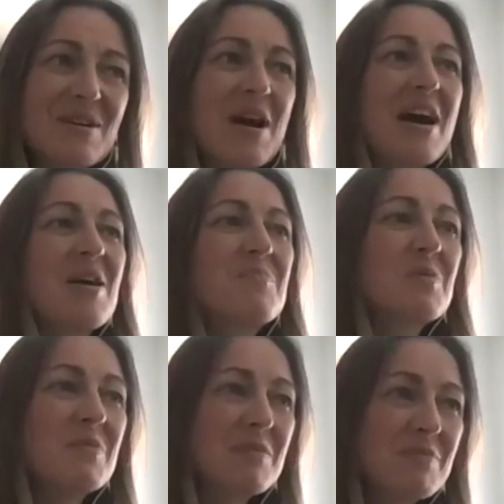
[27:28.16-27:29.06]

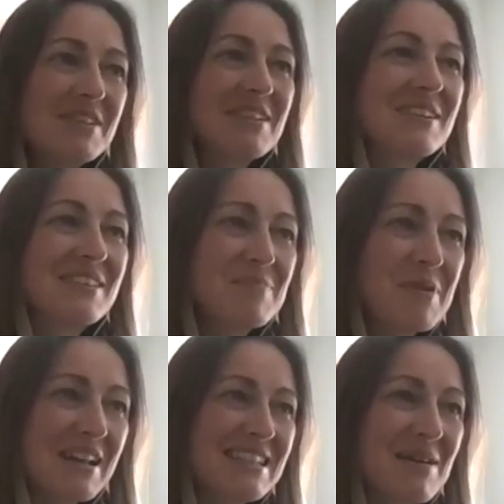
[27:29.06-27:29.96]
but maybe the
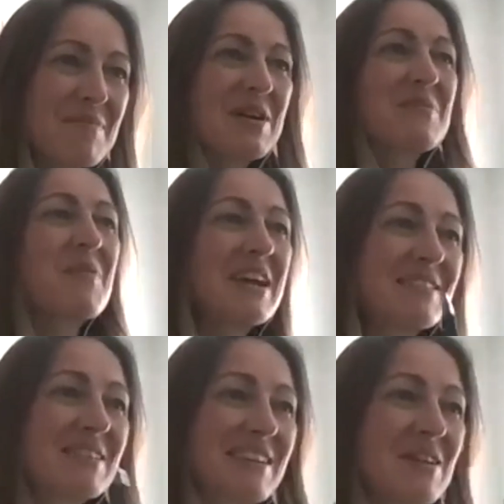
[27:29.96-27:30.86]
pandemic might,
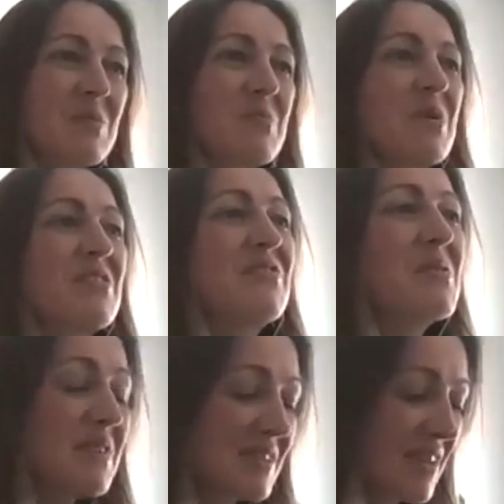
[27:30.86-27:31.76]
you know, put a
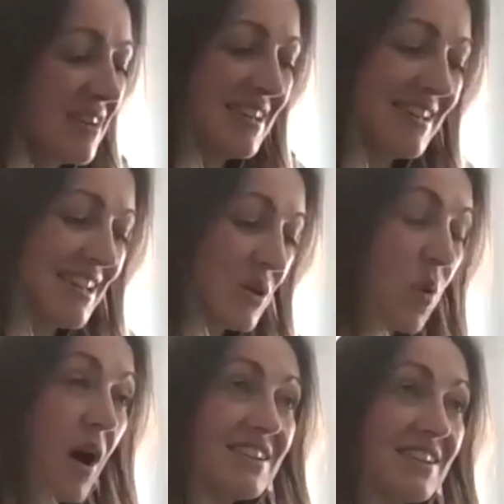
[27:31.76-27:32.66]
focus on it.
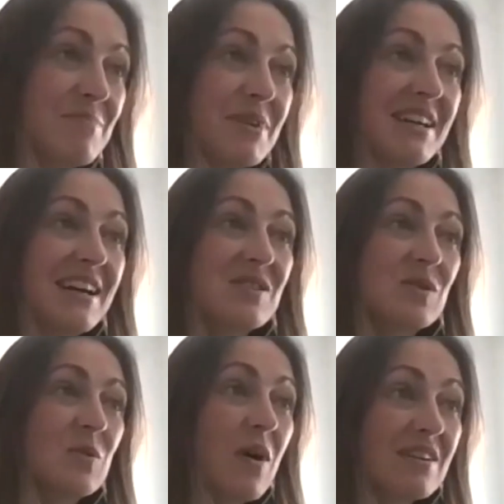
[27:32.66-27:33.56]
Equality begets
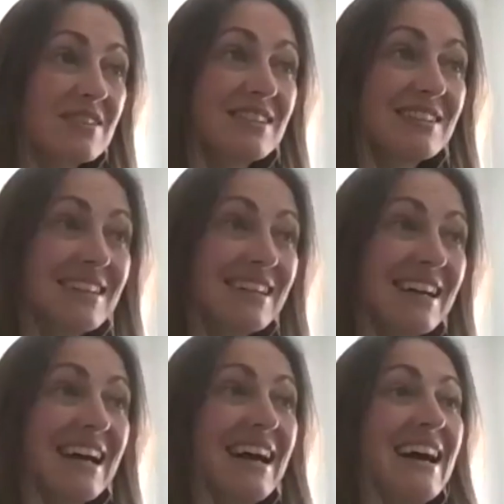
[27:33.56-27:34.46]
quality.
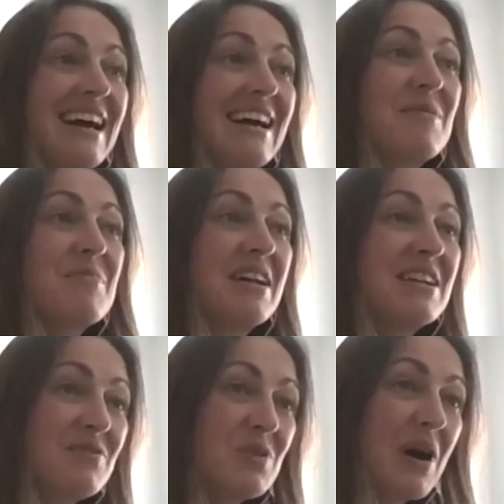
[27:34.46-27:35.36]
And
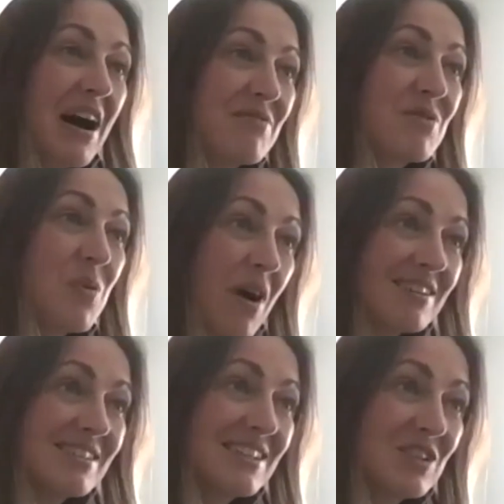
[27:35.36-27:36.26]
if you have
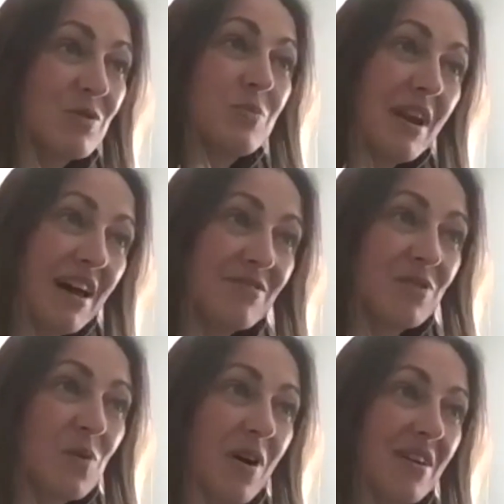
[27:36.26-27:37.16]
quality and if you plan
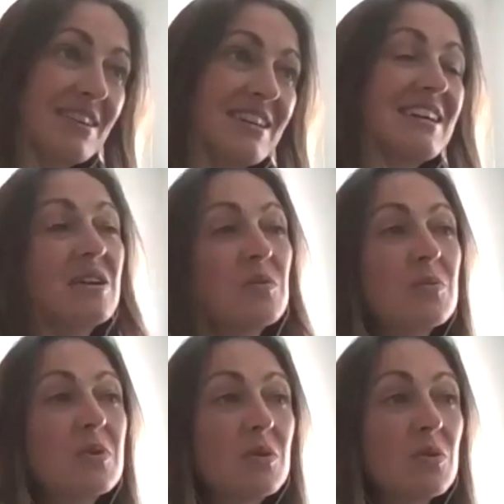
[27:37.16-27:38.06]
for quality, it
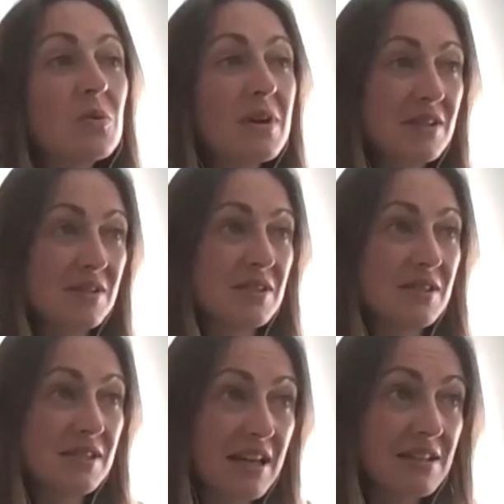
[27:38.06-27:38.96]
will always
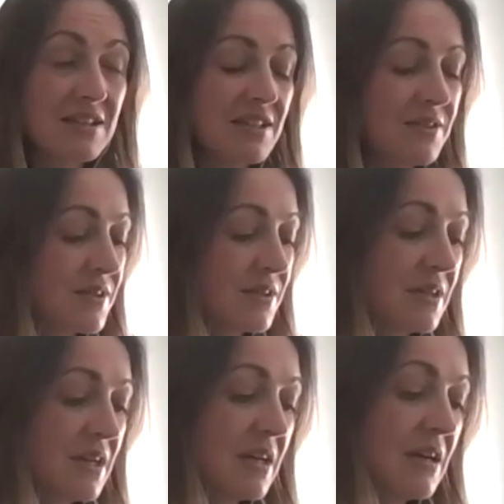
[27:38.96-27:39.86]
stand to you. So,
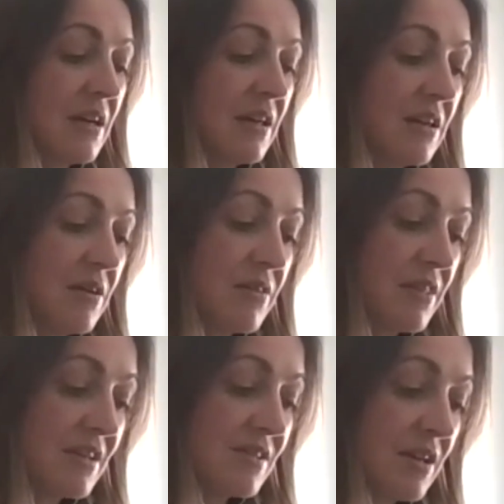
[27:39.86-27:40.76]
you know,
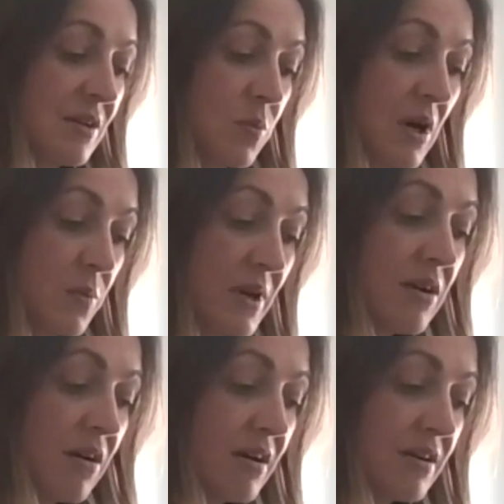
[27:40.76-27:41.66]
things like where we
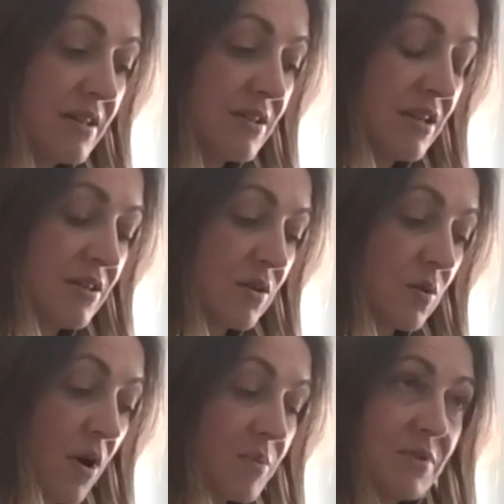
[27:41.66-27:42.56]
are in the
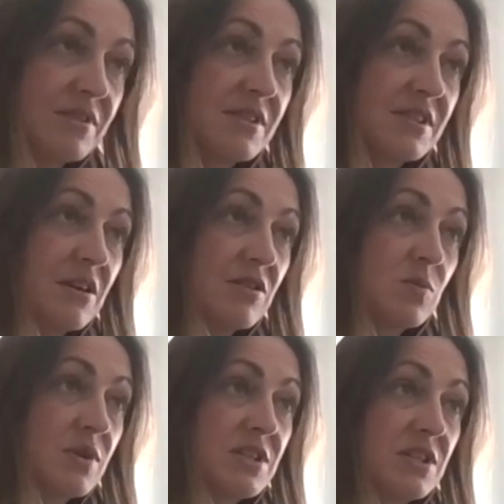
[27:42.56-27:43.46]
quad business towers,
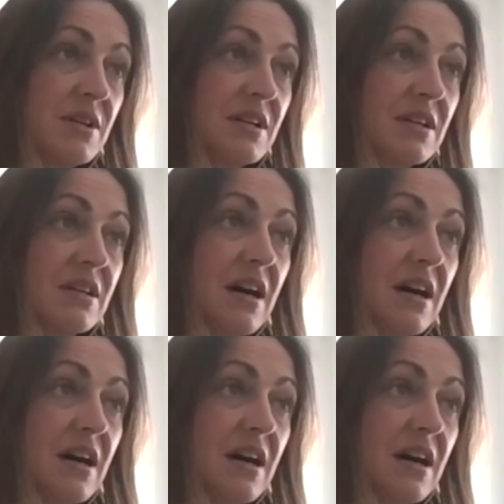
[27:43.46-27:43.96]
we're doing